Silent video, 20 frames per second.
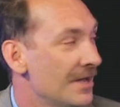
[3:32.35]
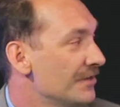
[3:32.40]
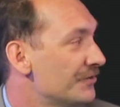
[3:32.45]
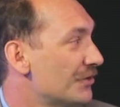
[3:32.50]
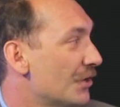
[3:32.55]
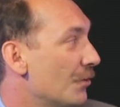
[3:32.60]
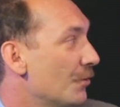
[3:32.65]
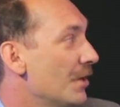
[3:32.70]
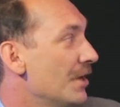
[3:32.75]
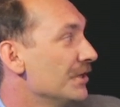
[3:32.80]

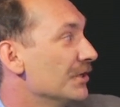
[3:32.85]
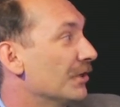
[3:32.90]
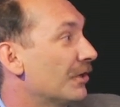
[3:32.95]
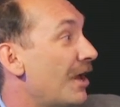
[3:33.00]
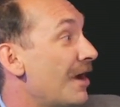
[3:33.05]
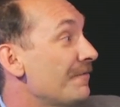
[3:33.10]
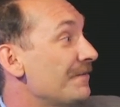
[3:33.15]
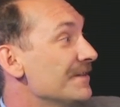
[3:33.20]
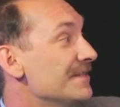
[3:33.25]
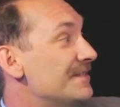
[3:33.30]
So you'll
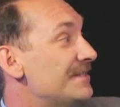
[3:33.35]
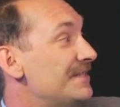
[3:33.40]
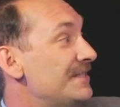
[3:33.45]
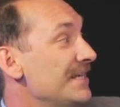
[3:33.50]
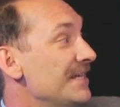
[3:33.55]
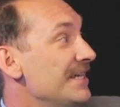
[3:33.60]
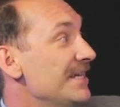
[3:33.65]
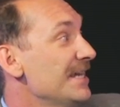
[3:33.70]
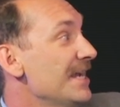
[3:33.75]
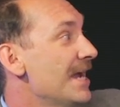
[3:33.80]
often
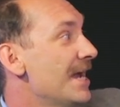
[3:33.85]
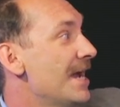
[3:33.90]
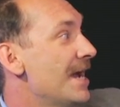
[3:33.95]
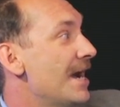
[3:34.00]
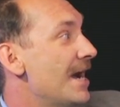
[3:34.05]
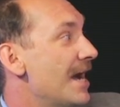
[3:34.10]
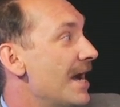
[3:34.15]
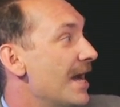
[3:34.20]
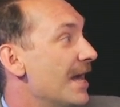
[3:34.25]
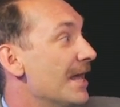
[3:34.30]
see
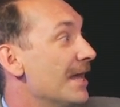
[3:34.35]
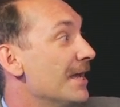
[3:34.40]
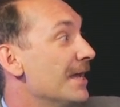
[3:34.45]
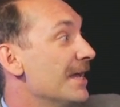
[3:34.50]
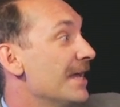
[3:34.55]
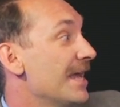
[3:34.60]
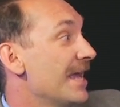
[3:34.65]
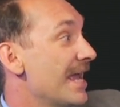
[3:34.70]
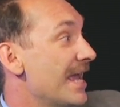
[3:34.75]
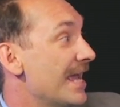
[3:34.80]
uh,
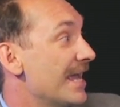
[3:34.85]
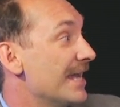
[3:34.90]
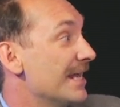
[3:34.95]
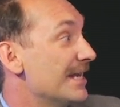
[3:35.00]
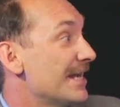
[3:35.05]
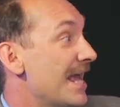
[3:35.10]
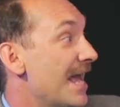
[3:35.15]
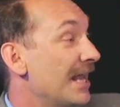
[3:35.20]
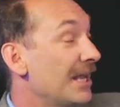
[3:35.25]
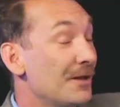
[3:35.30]

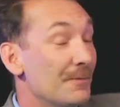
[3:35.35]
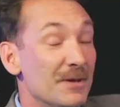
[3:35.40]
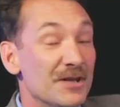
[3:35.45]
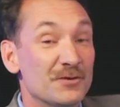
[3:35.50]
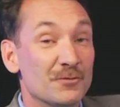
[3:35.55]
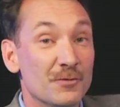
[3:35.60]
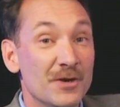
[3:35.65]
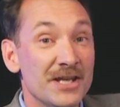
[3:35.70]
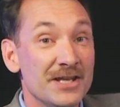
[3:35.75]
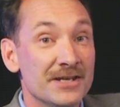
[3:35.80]
an
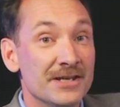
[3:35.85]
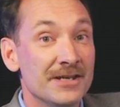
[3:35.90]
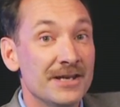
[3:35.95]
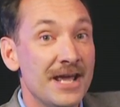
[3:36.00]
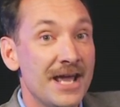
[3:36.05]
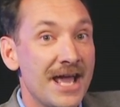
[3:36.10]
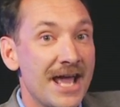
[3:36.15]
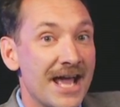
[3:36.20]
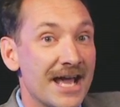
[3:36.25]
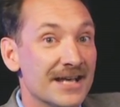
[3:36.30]
element
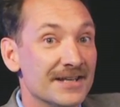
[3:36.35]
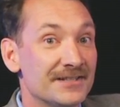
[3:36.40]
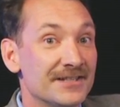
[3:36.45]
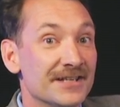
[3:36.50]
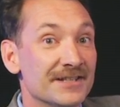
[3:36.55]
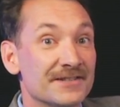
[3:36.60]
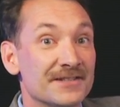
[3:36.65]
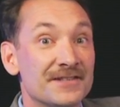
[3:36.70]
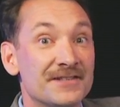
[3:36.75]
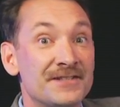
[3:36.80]
written as
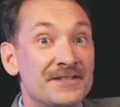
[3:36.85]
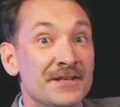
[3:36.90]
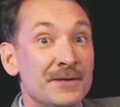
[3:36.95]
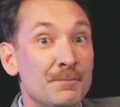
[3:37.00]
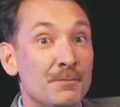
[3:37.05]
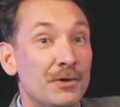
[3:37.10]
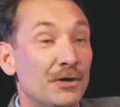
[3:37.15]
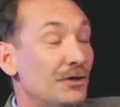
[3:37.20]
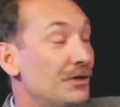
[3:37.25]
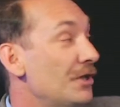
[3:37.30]
its
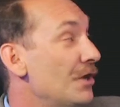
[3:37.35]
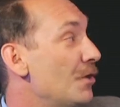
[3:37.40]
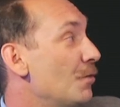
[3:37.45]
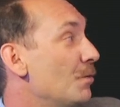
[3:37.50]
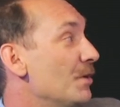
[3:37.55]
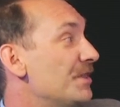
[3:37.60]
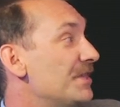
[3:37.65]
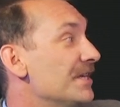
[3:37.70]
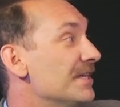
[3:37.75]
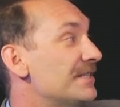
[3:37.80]
symbol
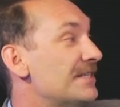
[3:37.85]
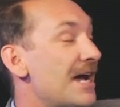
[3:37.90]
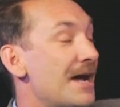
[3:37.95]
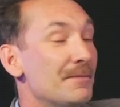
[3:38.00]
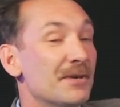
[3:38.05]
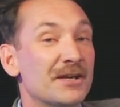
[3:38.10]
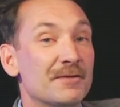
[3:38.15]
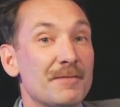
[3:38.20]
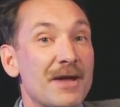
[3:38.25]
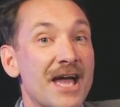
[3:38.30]
with the
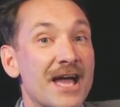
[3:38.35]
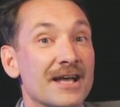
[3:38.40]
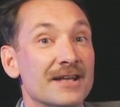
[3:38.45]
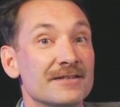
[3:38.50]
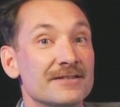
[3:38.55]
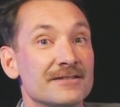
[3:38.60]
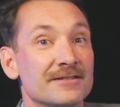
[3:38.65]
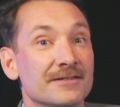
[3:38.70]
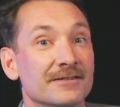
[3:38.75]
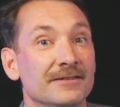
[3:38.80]
atomic
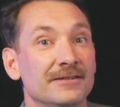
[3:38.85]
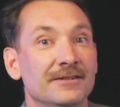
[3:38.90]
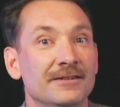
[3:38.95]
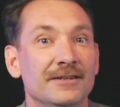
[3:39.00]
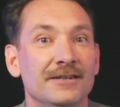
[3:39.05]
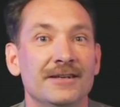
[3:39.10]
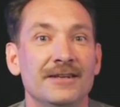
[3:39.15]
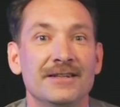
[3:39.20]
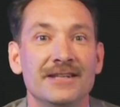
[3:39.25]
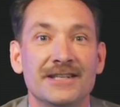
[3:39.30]
mass.
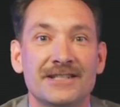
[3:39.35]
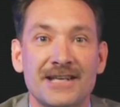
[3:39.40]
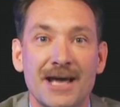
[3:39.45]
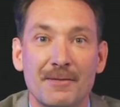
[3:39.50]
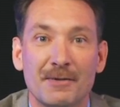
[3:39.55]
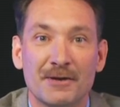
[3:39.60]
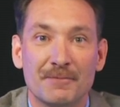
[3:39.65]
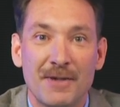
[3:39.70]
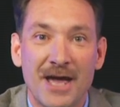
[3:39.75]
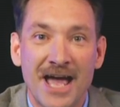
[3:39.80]
The
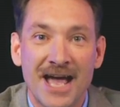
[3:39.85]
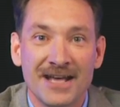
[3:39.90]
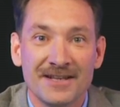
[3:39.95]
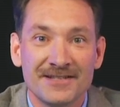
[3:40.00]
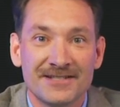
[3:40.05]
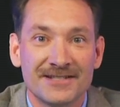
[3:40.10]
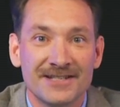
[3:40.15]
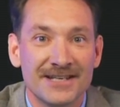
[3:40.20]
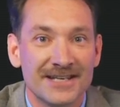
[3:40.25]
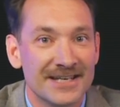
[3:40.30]
atomic
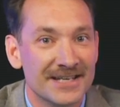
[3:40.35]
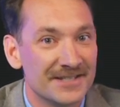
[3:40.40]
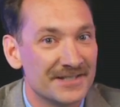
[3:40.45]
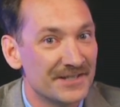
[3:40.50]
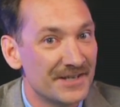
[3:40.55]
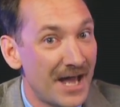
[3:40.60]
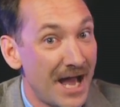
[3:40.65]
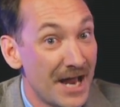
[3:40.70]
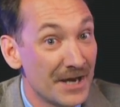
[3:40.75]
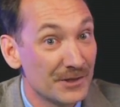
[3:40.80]
mass is
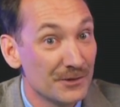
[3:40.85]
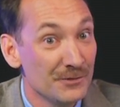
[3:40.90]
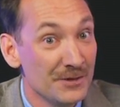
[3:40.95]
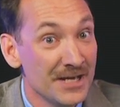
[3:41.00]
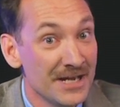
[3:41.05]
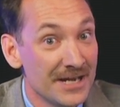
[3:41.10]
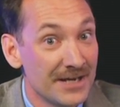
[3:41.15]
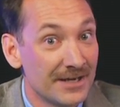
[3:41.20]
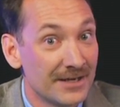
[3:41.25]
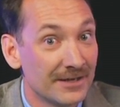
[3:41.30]
not
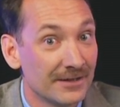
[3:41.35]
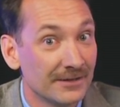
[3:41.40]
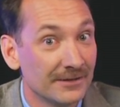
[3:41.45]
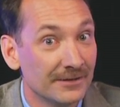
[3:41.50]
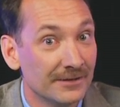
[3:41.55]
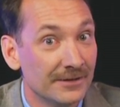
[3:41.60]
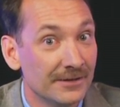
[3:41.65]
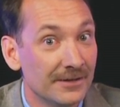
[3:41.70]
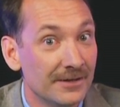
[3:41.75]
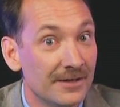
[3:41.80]
unique
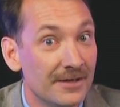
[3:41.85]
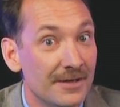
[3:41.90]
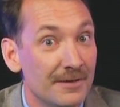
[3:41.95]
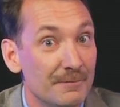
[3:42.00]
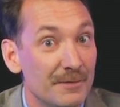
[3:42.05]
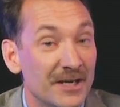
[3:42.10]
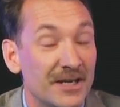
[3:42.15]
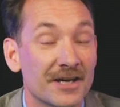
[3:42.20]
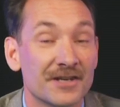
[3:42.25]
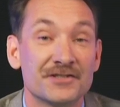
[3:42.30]

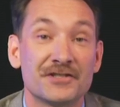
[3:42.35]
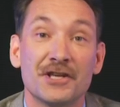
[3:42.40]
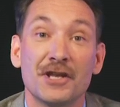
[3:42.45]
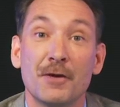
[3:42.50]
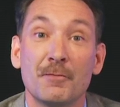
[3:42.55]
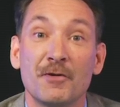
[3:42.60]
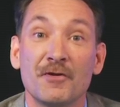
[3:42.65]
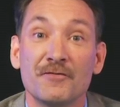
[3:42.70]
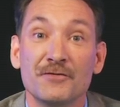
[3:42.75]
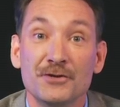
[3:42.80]
because the
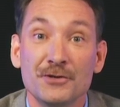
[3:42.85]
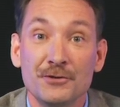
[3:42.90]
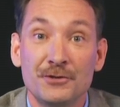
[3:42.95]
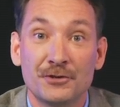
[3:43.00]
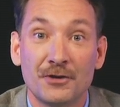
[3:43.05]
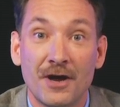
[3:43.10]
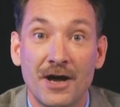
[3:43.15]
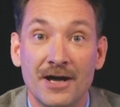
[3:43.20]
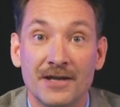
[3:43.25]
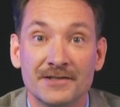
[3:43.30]
number of
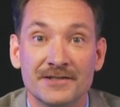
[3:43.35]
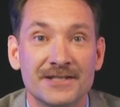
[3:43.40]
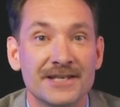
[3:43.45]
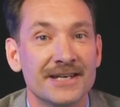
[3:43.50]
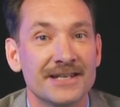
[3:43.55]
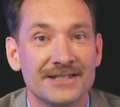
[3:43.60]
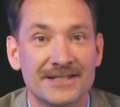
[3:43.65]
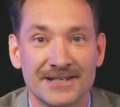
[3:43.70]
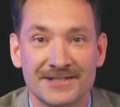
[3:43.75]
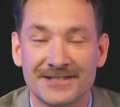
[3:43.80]
neutrons
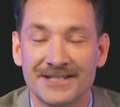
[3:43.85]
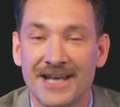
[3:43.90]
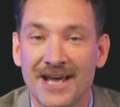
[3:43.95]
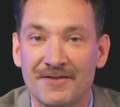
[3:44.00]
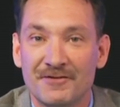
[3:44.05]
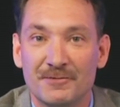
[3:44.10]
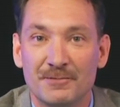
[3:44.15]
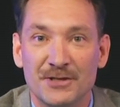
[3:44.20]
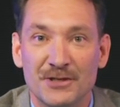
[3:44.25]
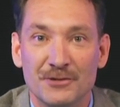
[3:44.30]
doesn't
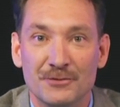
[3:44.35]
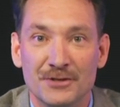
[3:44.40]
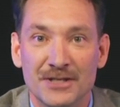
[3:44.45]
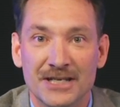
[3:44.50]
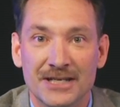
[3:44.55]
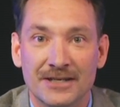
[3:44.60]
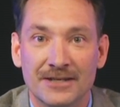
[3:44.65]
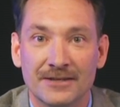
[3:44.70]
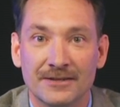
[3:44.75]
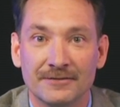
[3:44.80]
have to be
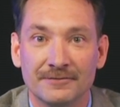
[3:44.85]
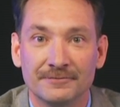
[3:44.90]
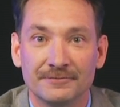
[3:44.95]
unique.